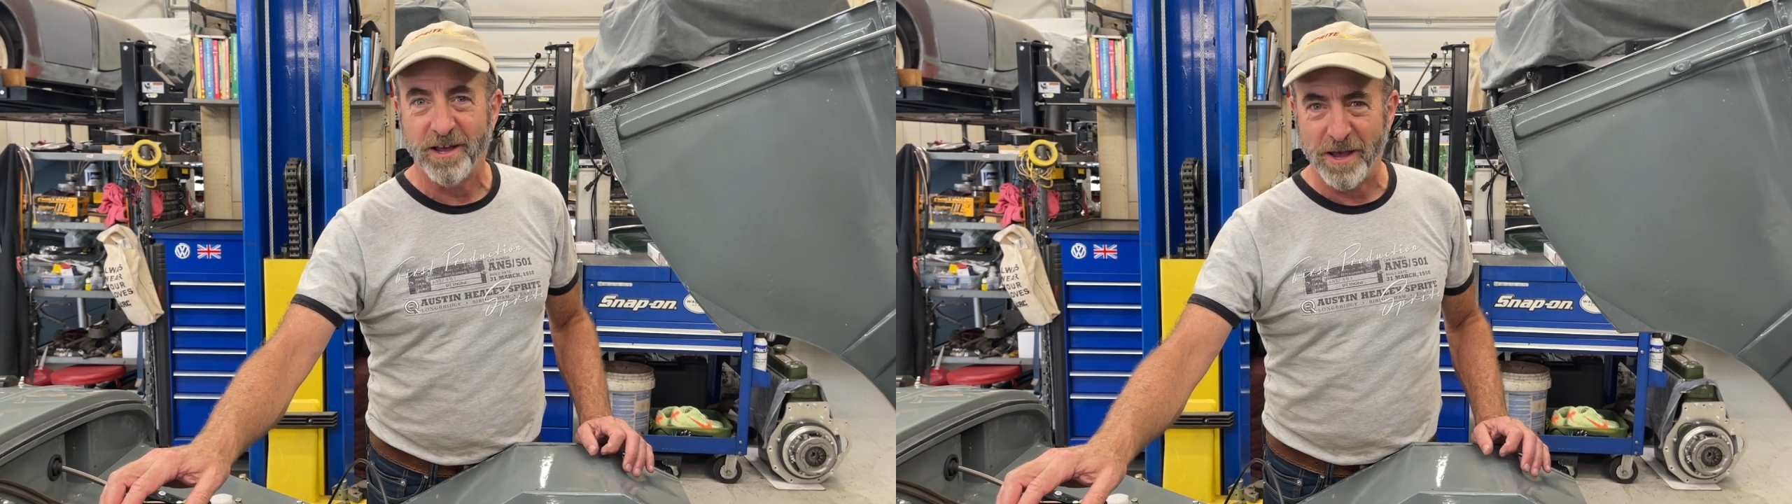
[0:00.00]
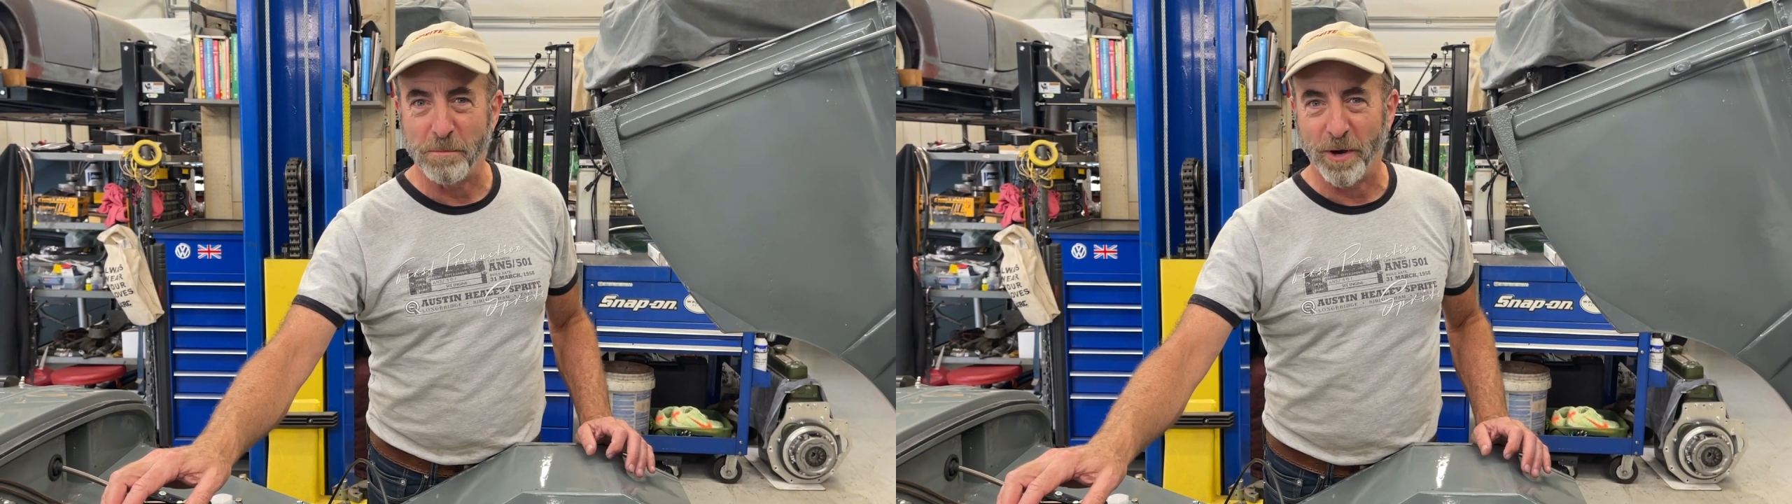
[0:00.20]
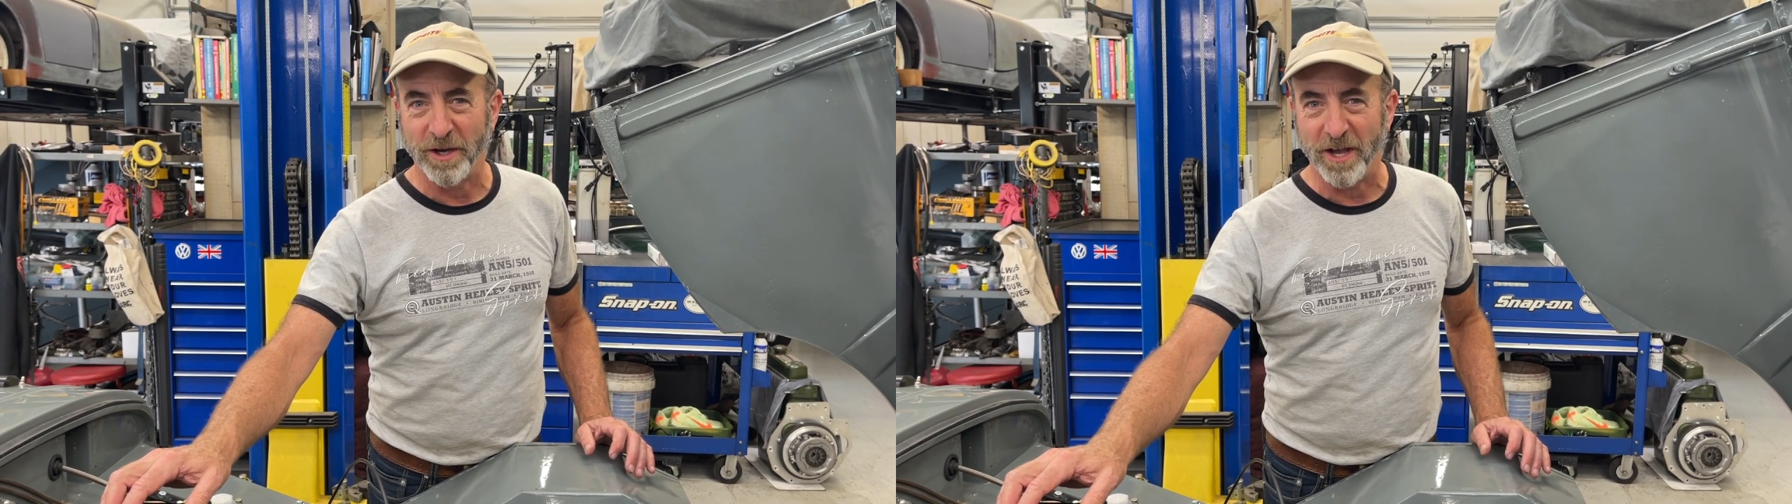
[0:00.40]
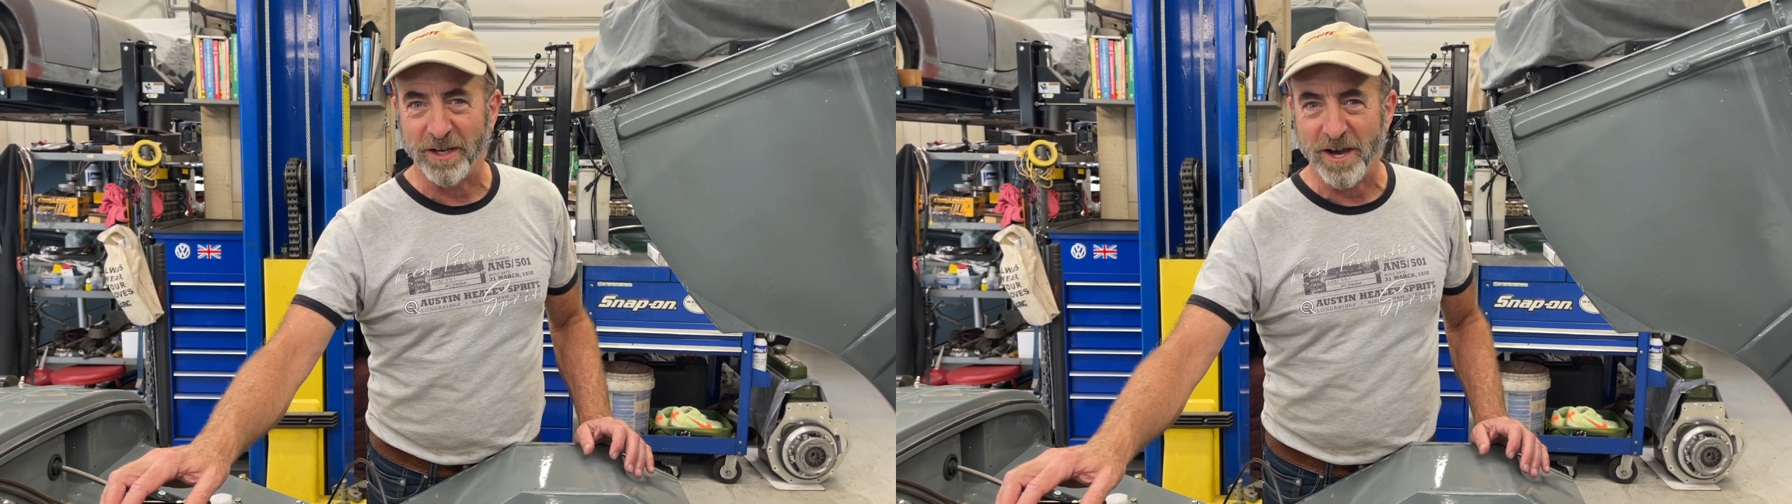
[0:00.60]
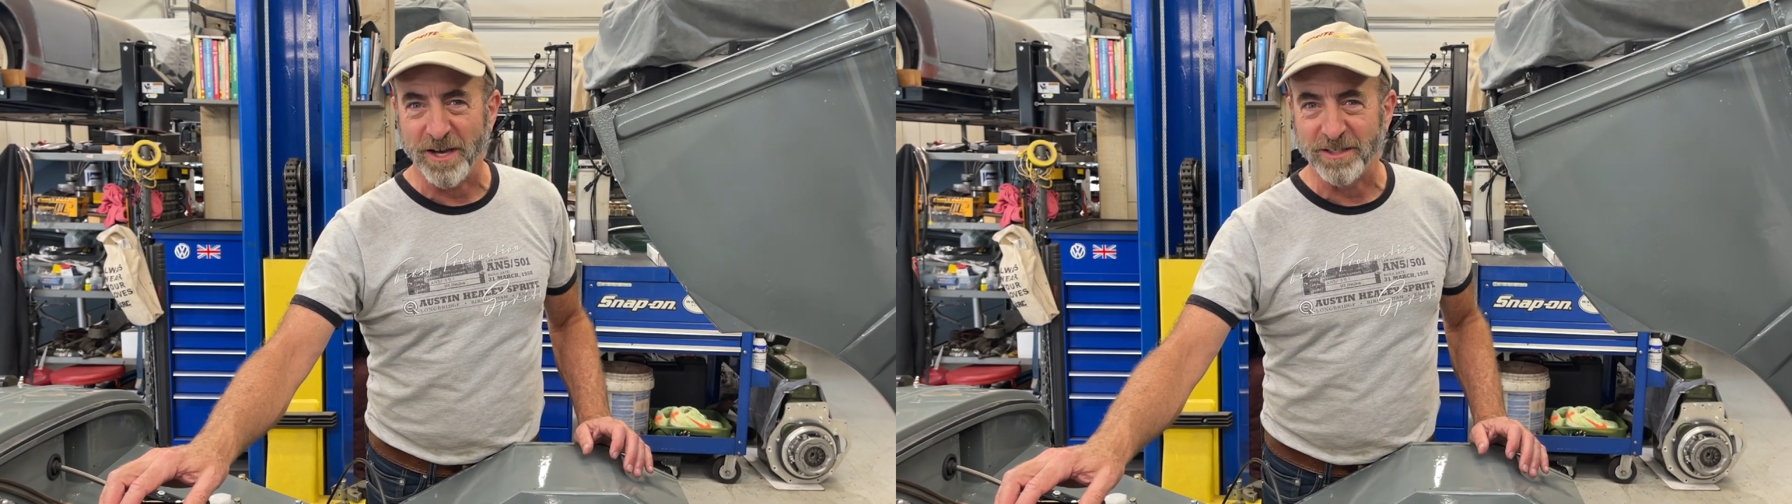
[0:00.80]
at Bugeye
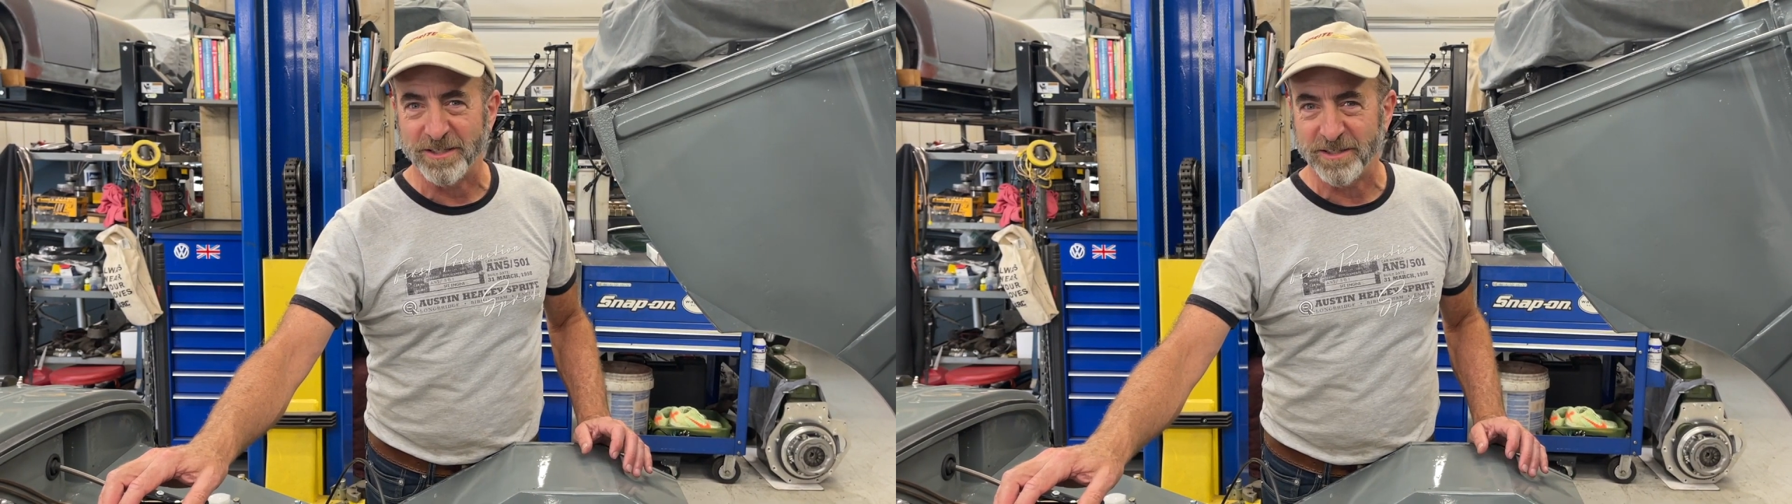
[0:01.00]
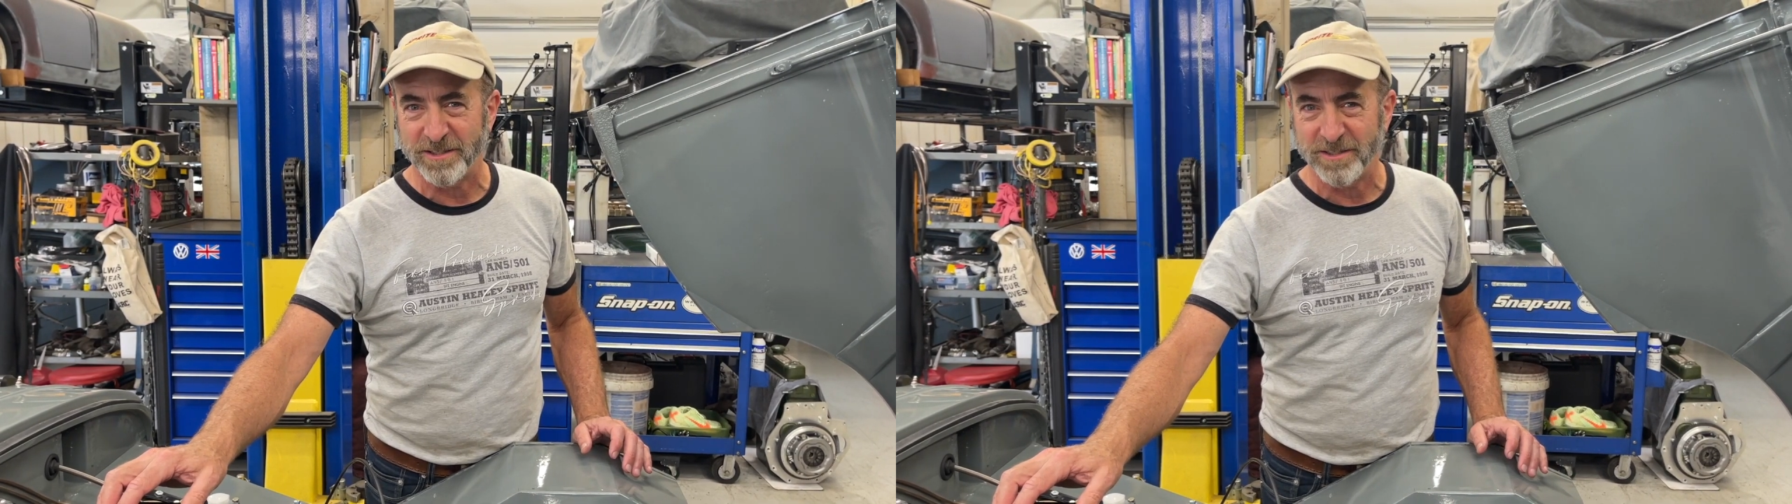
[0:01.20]
Guys.